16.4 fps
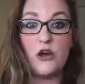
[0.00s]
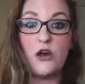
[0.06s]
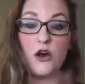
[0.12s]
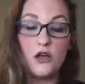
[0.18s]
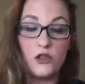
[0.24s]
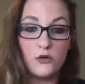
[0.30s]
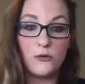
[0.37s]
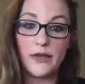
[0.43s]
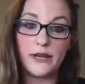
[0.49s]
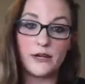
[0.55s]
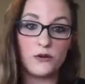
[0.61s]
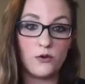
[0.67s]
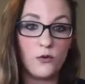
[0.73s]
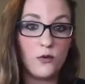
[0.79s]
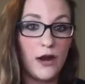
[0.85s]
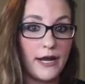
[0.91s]
all the way to
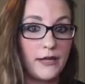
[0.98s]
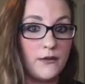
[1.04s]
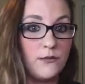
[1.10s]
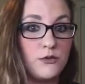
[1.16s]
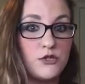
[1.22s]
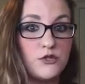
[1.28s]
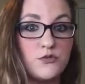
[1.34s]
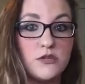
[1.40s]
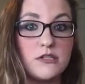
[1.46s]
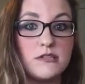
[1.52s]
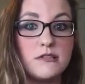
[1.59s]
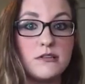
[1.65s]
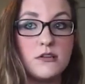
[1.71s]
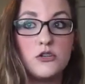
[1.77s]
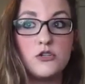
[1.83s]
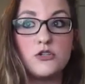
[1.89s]
Hawaii, which
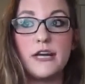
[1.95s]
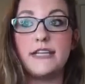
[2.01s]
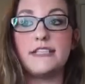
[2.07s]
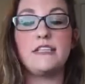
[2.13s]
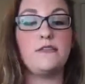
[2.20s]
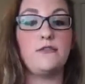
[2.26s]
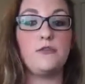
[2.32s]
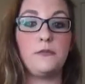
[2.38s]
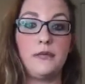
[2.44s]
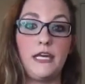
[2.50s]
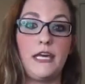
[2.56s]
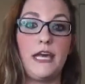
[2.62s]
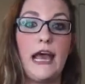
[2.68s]
was crazy for me.